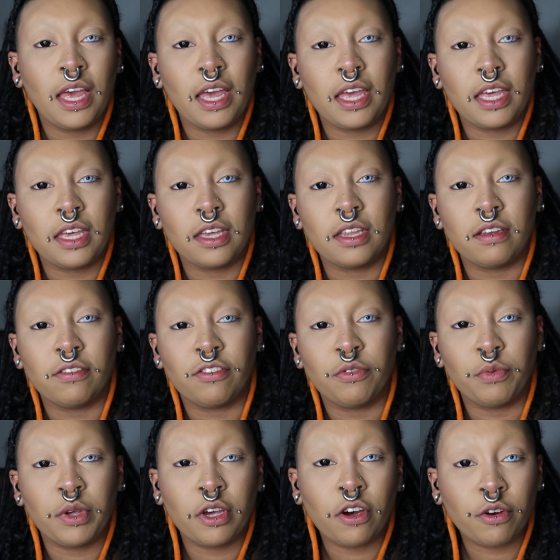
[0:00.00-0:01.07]
and
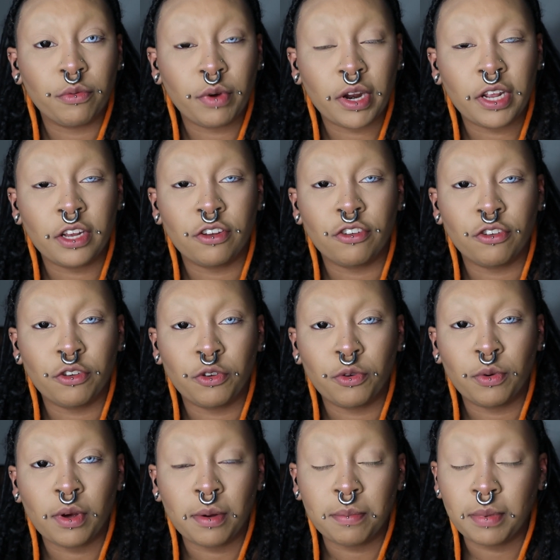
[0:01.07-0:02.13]
we are ready
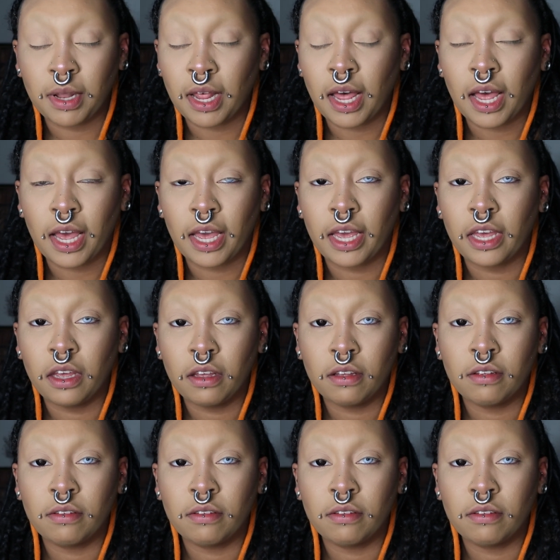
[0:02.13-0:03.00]
to apply